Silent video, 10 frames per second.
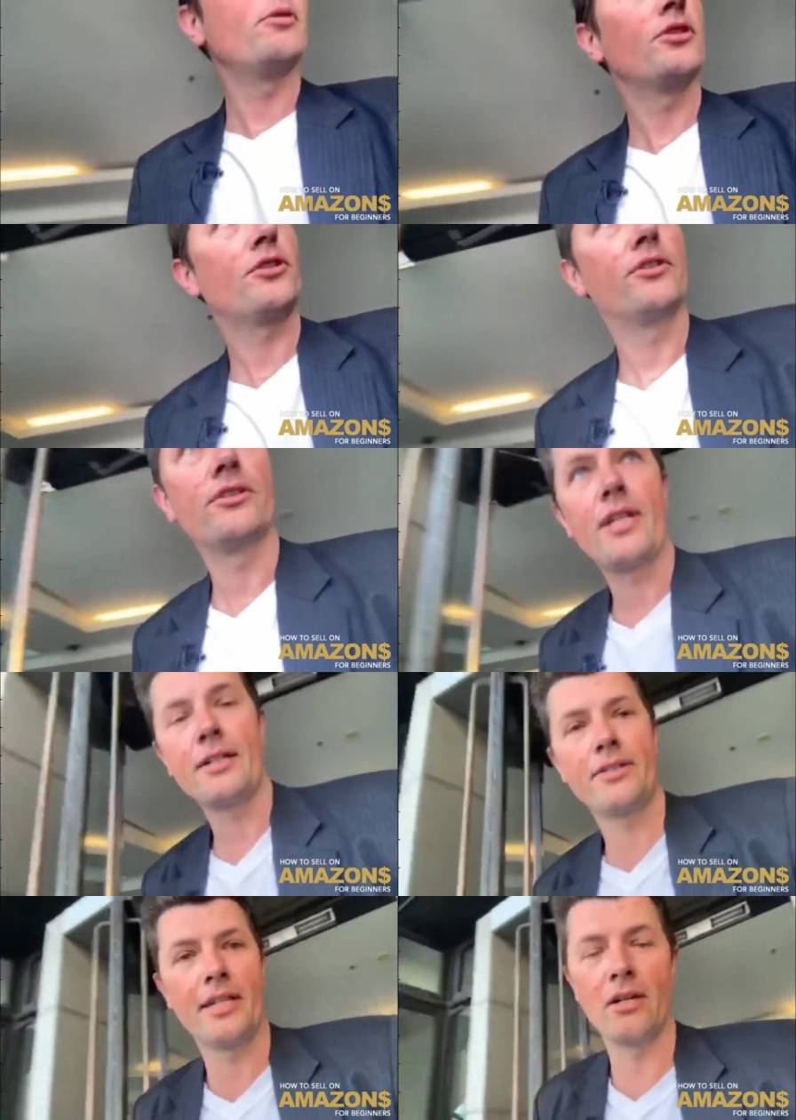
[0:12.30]
We're just
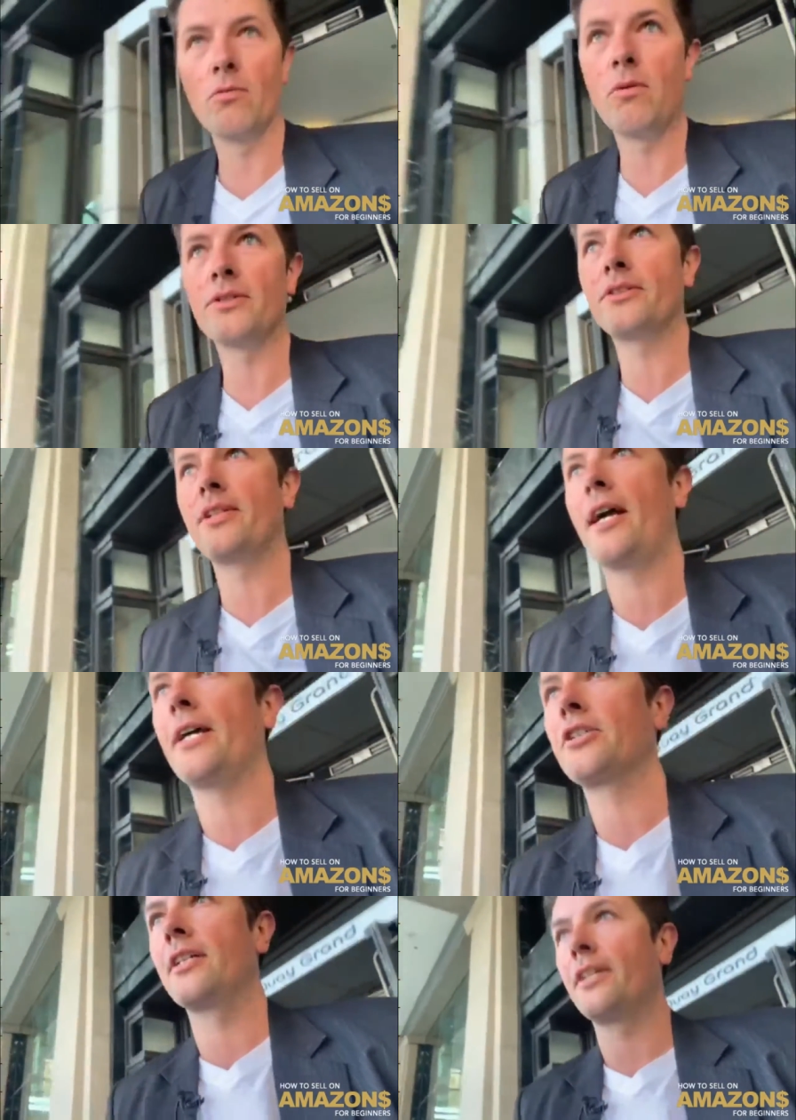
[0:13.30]
discussing what's
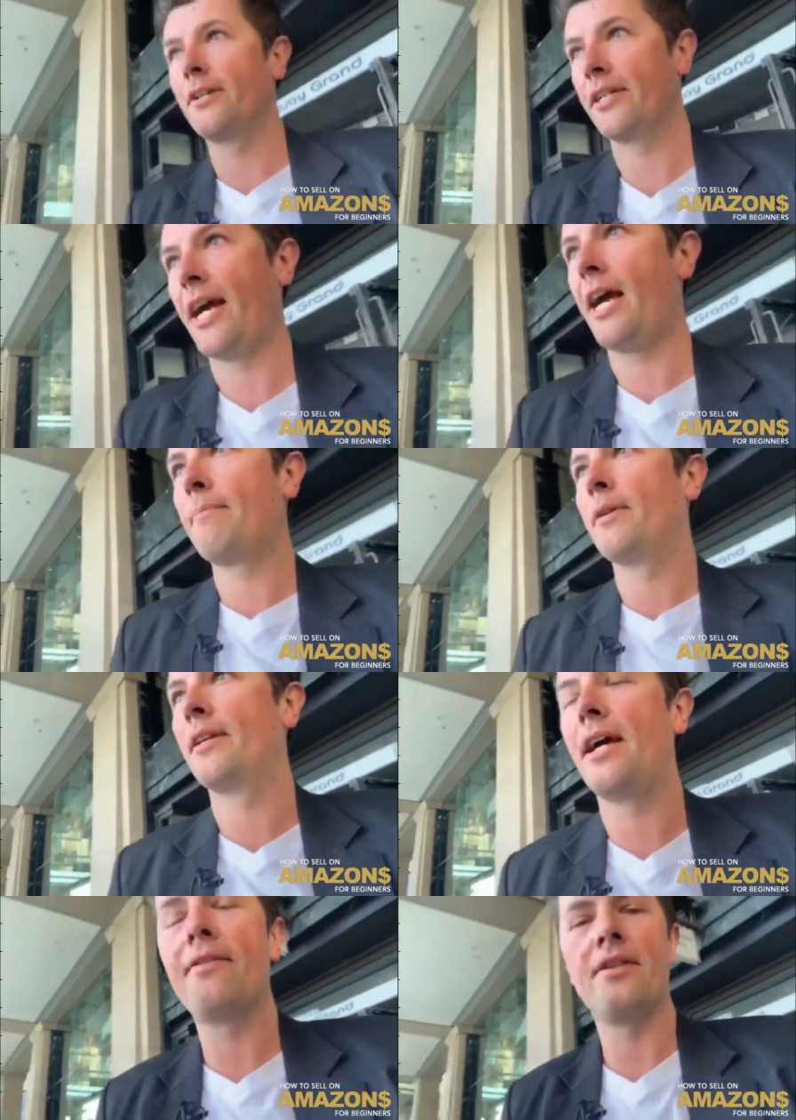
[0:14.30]
actually going to
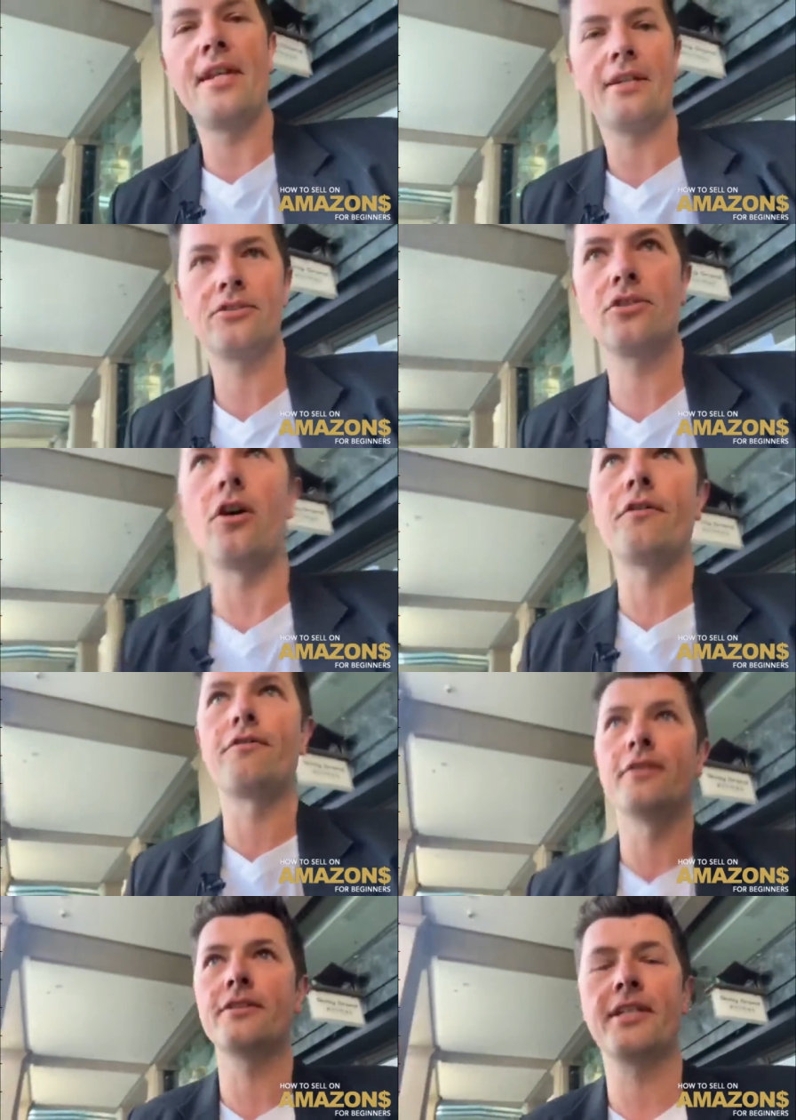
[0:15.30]
happen at the next
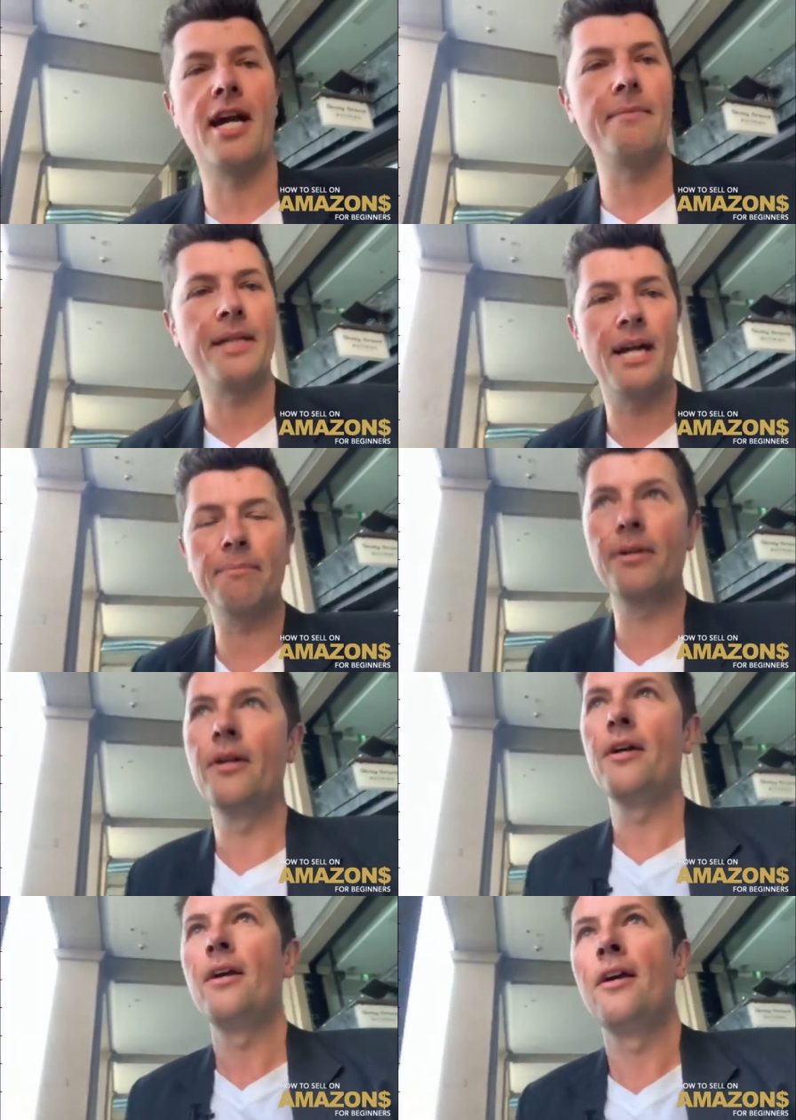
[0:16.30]
conference coming up
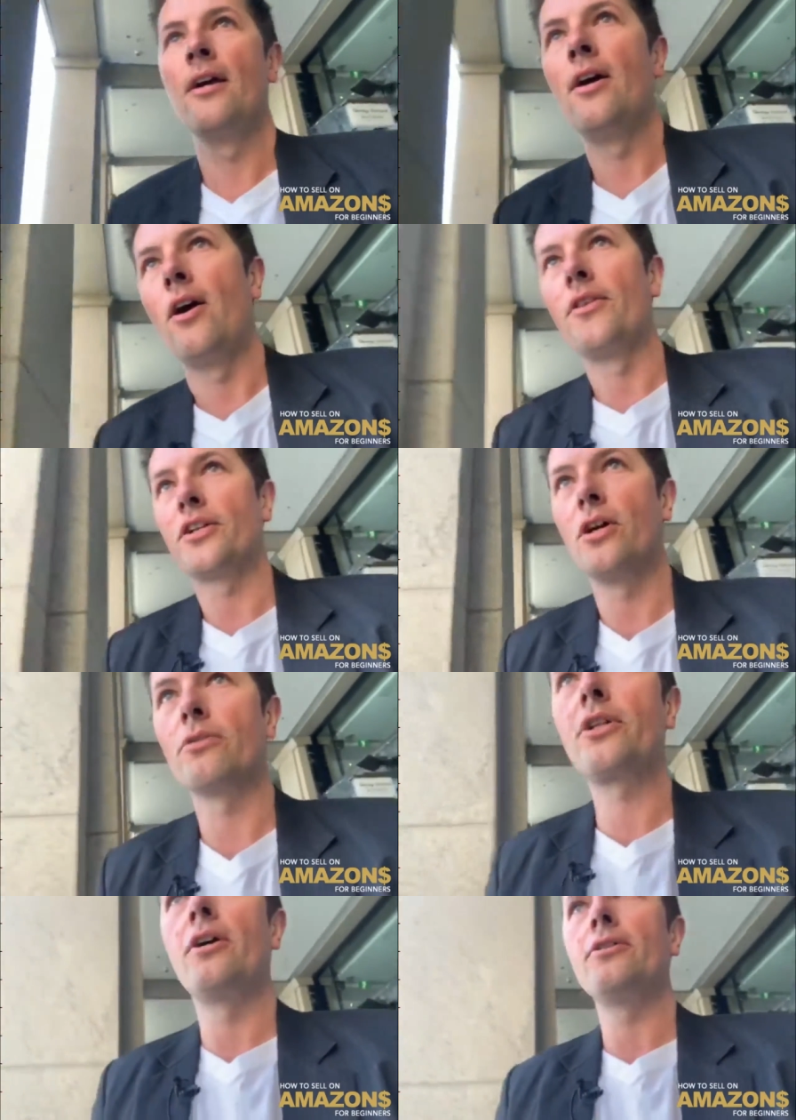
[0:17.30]
on the
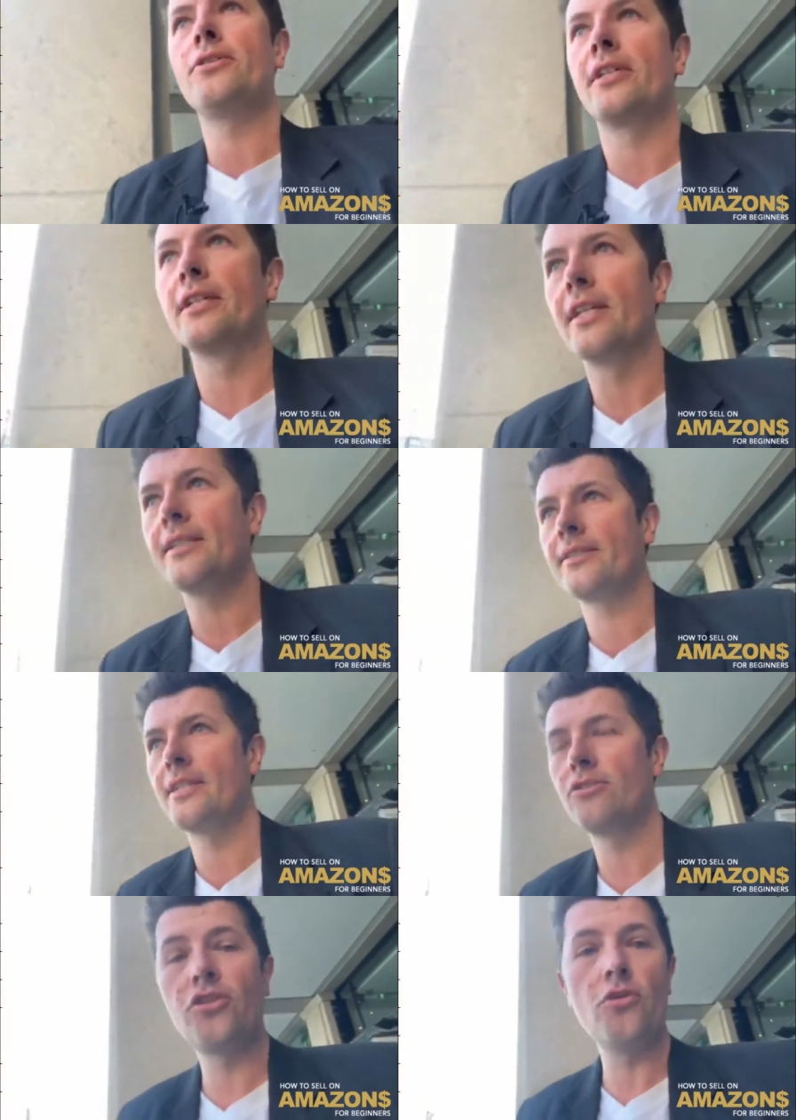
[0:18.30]
Gold Coast in less
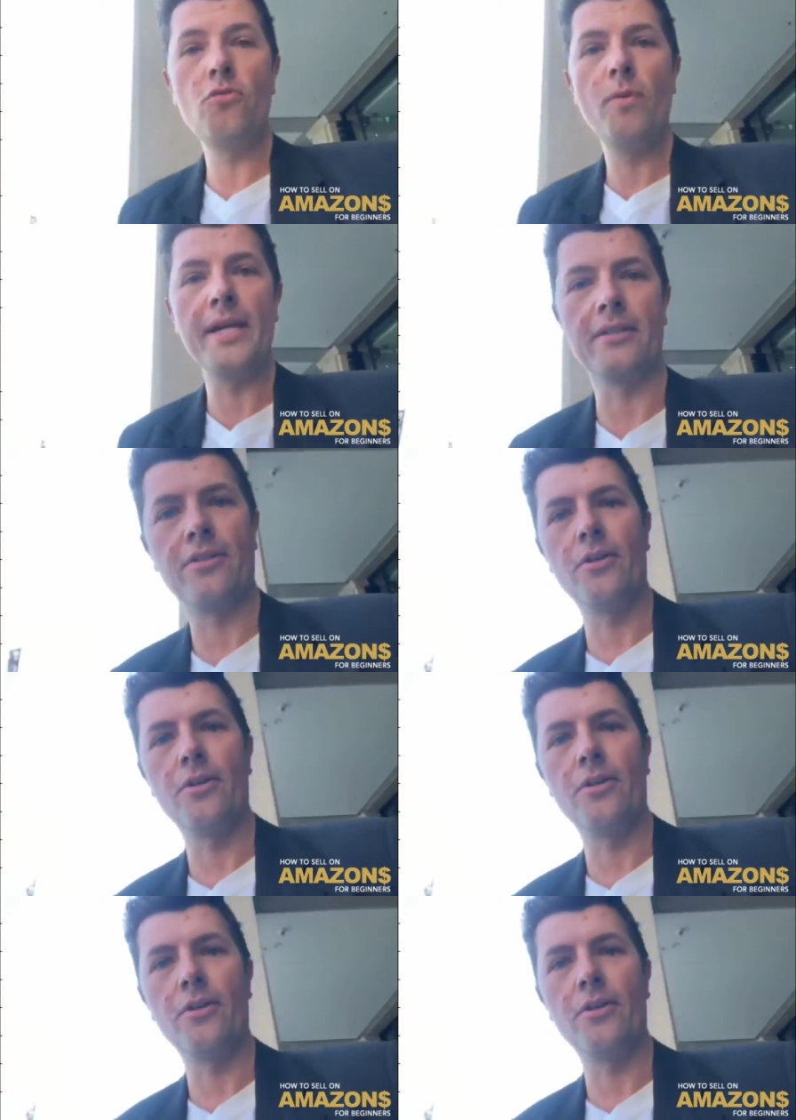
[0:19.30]
than 2 weeks.